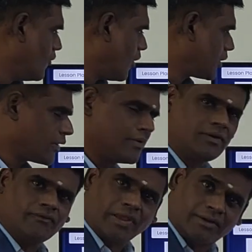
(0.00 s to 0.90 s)

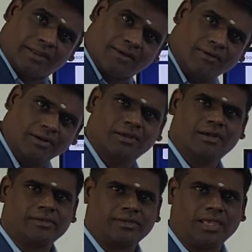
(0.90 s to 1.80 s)
whatever,
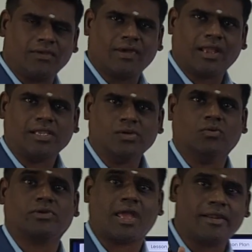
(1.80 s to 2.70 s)
whenever E
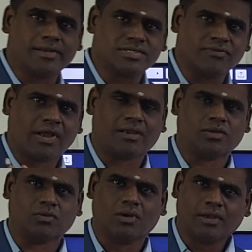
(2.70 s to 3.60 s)
value, energy
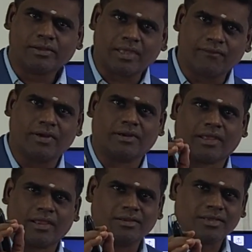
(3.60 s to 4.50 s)
value
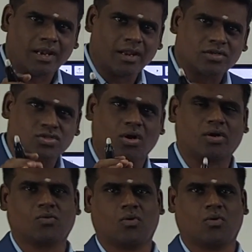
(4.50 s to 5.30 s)
given in electron